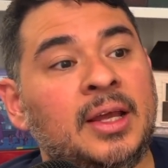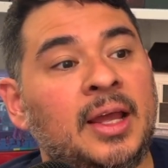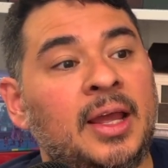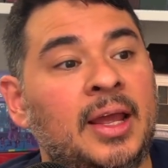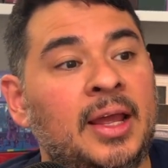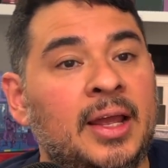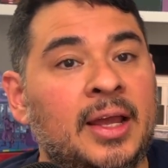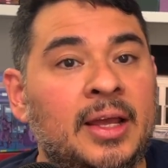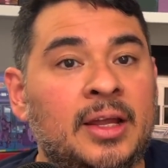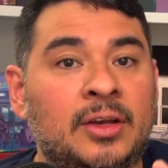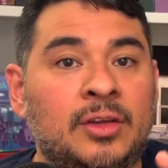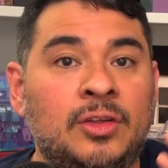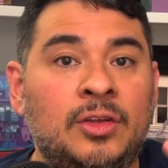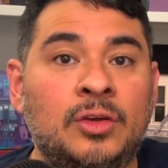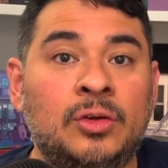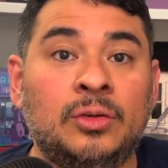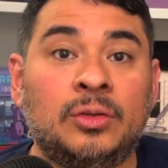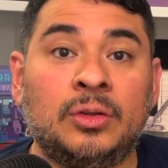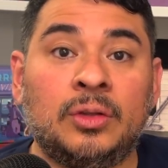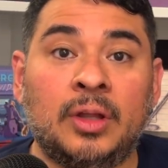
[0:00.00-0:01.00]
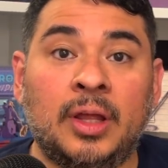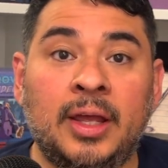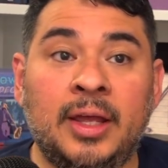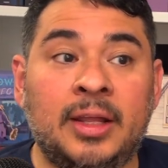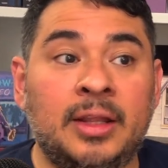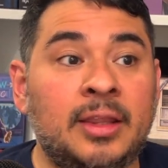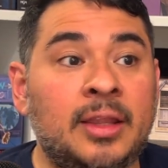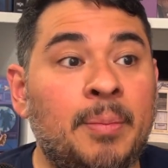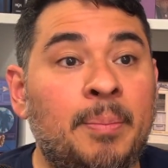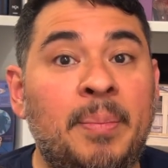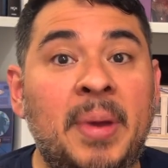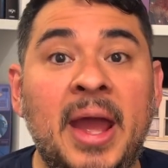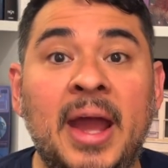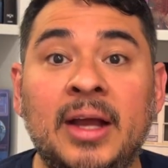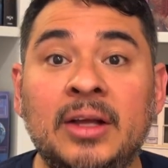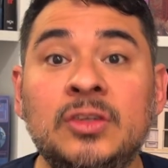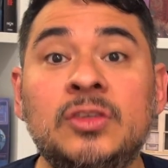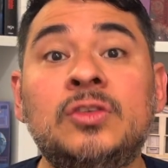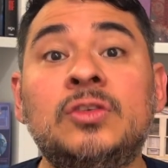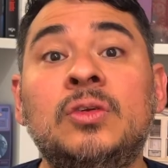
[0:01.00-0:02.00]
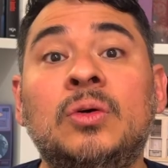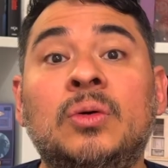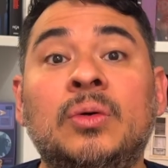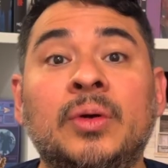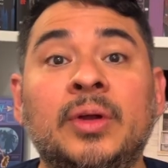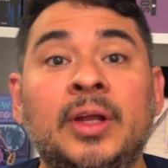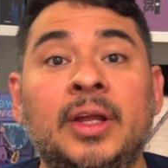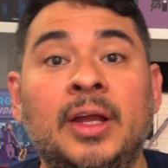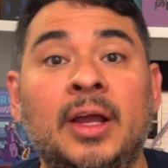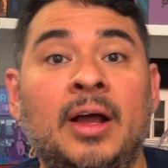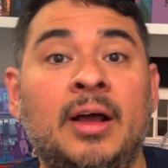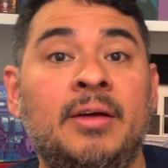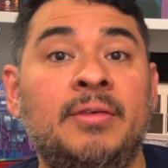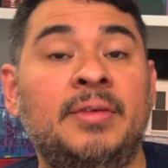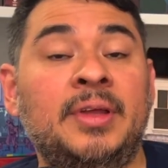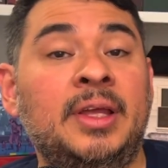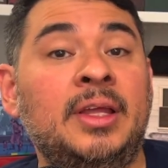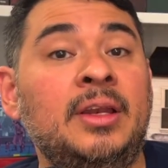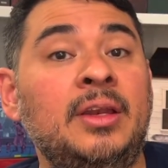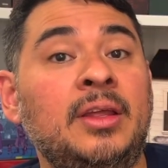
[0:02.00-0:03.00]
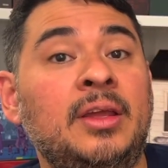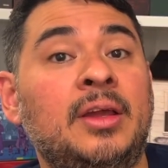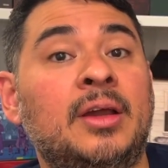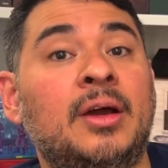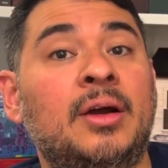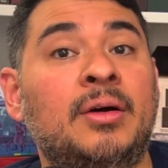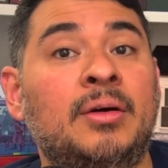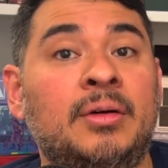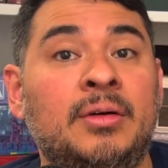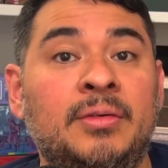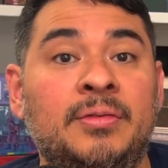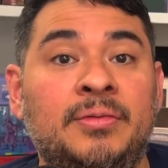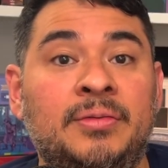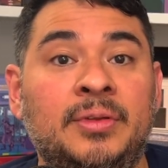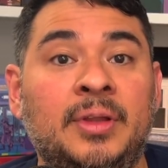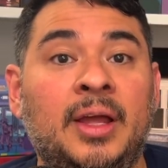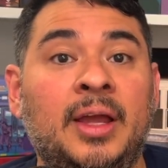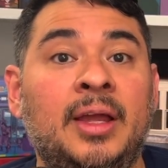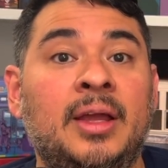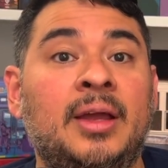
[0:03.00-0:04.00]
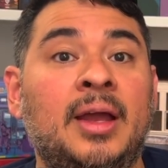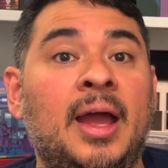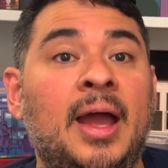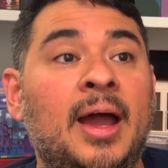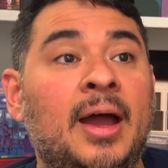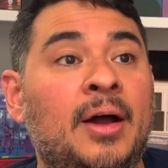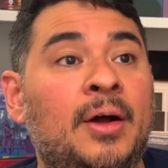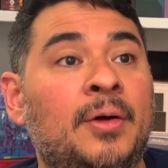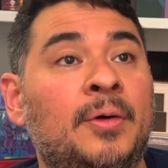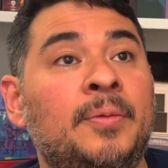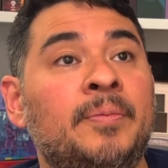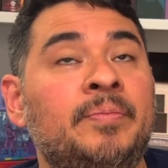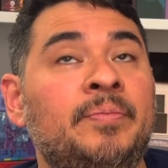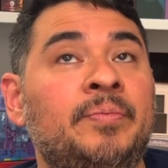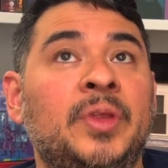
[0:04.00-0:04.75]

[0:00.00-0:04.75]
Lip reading: and the backstory of Indio, of like how